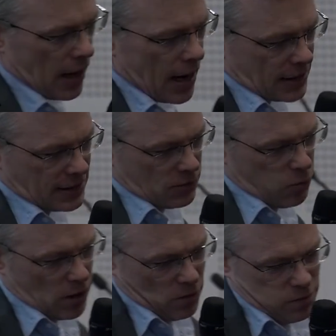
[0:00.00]
And I
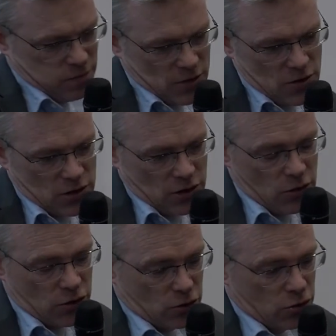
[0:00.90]
said, well, you can
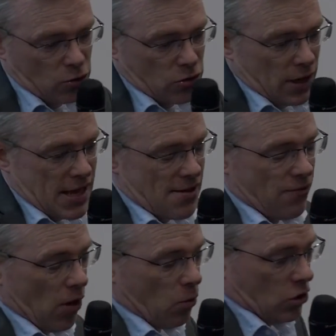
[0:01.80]
use your tool to
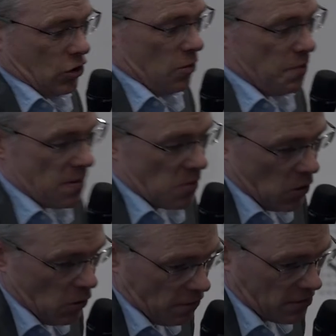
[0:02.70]
identify what should be
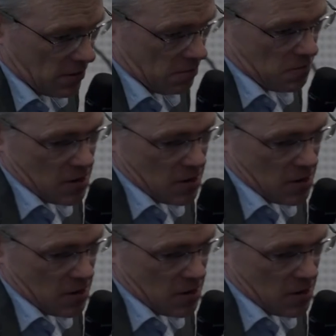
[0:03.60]
moved.